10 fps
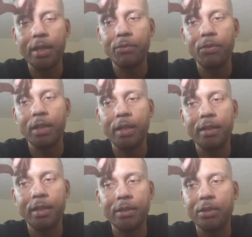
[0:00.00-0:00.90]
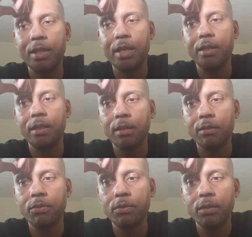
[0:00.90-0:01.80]
I feel like that's not
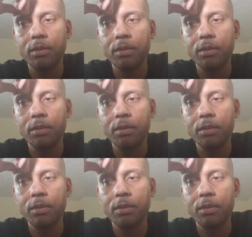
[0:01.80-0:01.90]
love.